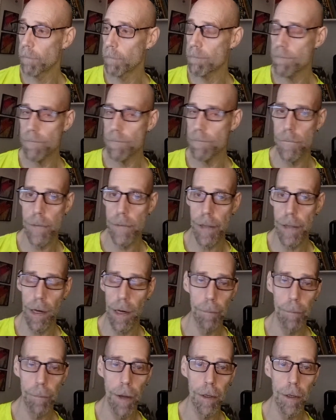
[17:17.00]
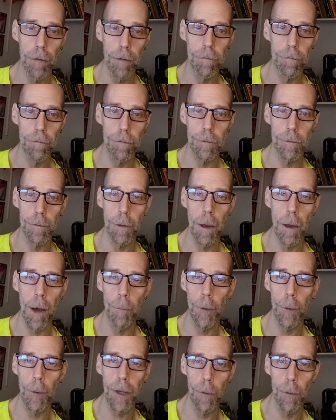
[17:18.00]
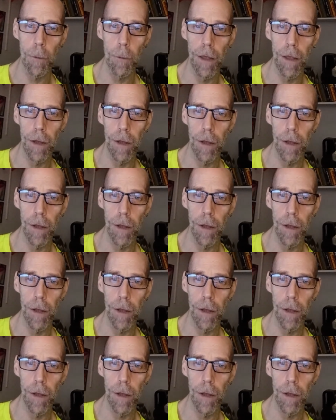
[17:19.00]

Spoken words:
but then I'm naive. I'm okay with that.